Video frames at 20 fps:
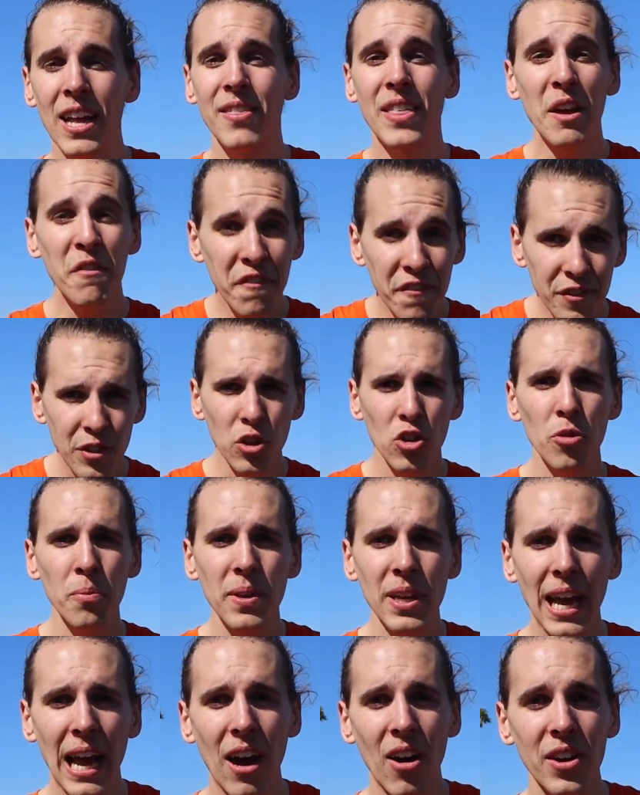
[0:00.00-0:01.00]
They flew
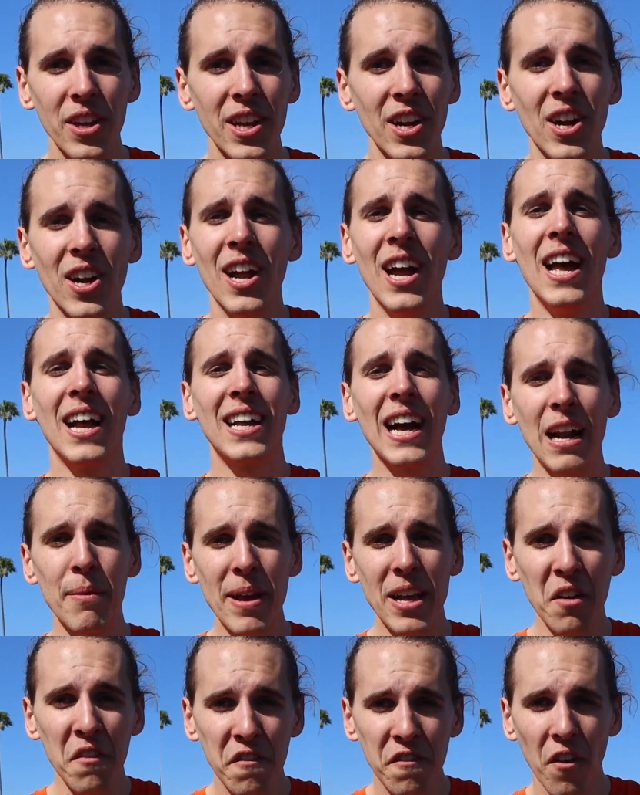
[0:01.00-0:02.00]
me out here, got to
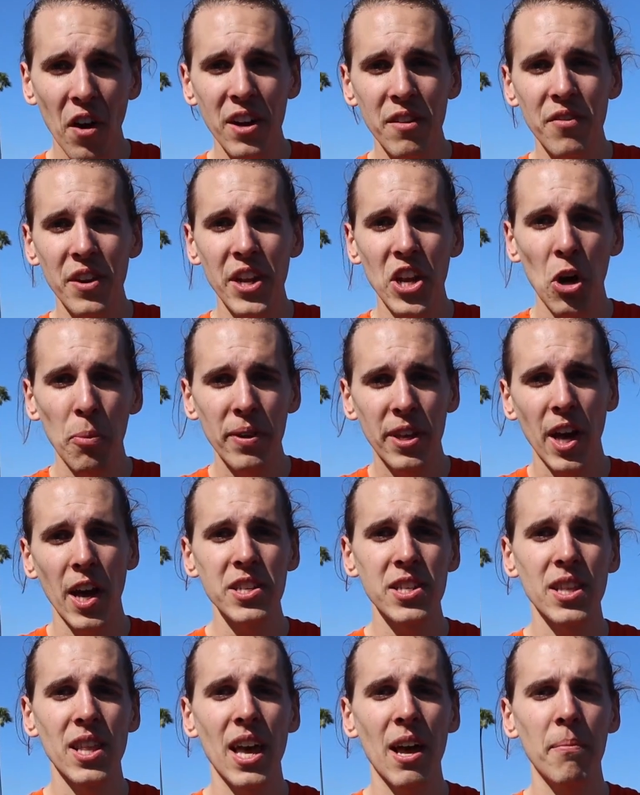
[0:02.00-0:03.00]
make a fun video
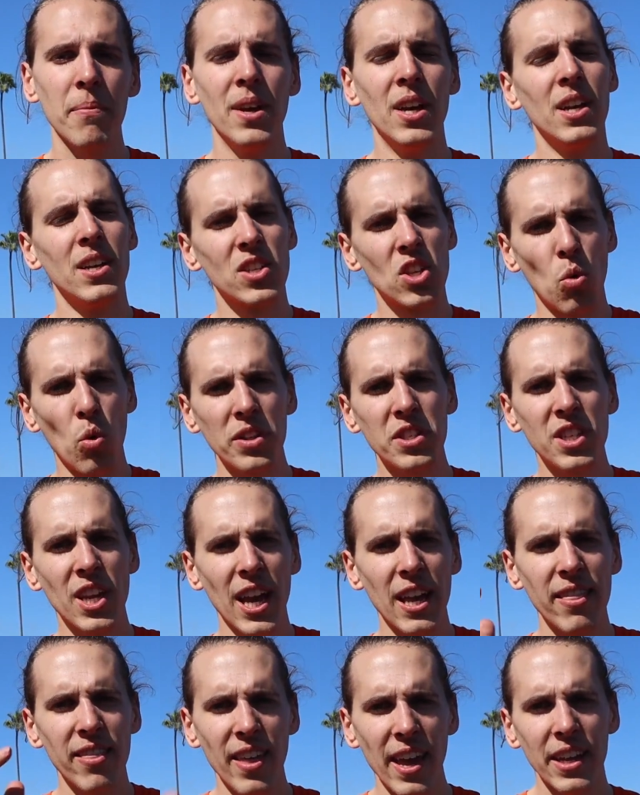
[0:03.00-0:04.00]
because of them. So once
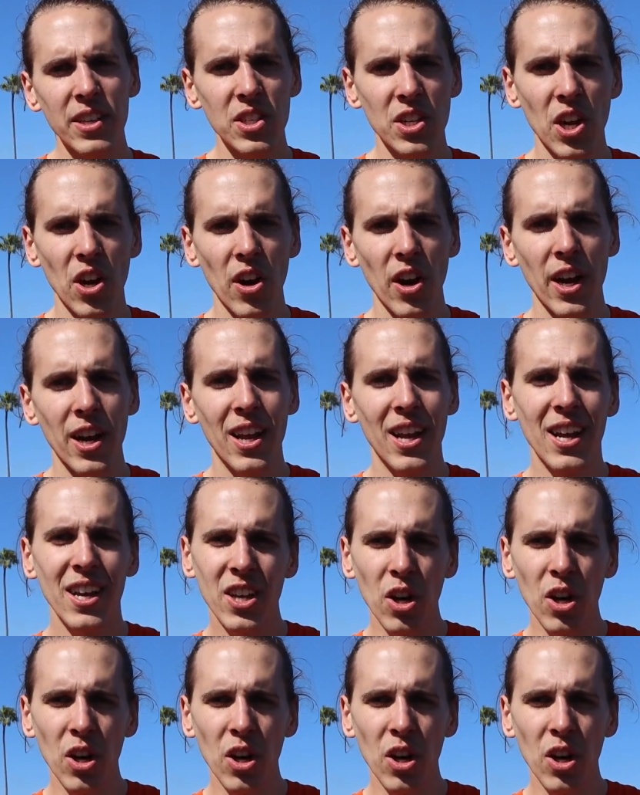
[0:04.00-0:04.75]
again, thanks Current.